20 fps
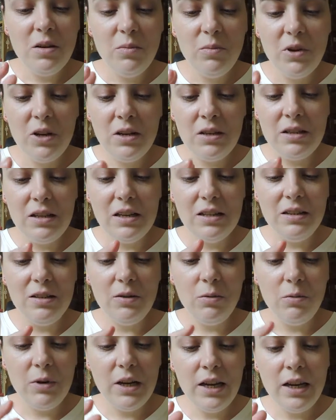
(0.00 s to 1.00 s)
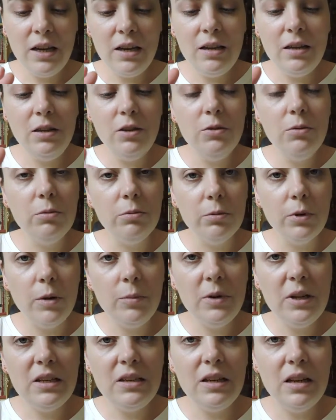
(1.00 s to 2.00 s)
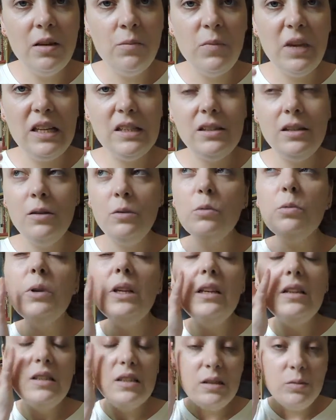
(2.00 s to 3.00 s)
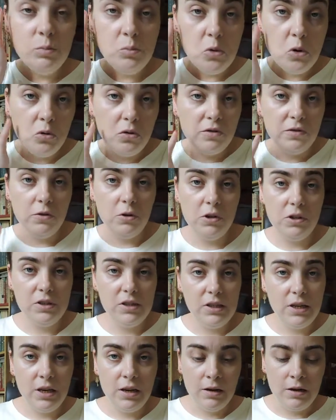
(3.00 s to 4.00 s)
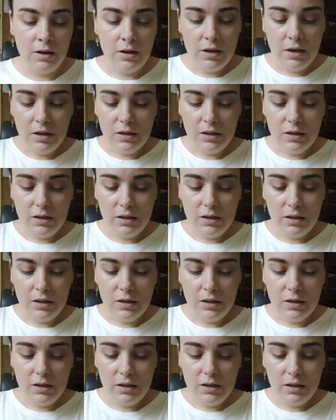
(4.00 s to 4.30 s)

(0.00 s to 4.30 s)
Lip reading: But the way you rub it, it makes it really smooth for the skin.